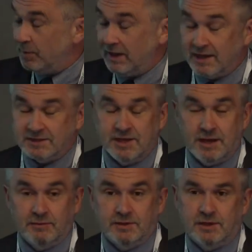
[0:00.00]
he has
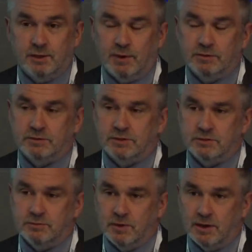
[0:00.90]
taken the time out
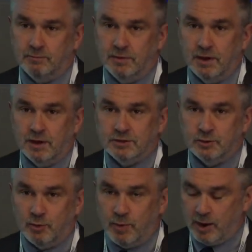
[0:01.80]

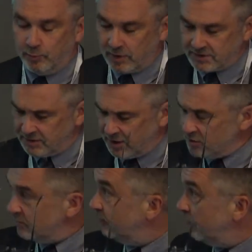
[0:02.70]
to prepare a
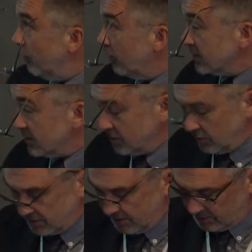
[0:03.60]
presentation for us, and I'd
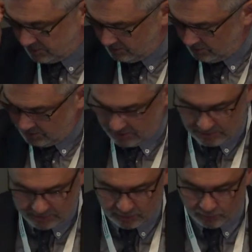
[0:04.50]
just like to
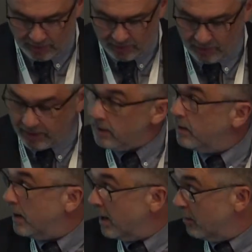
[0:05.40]
run that
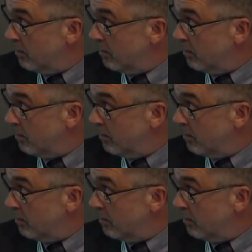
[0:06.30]
now.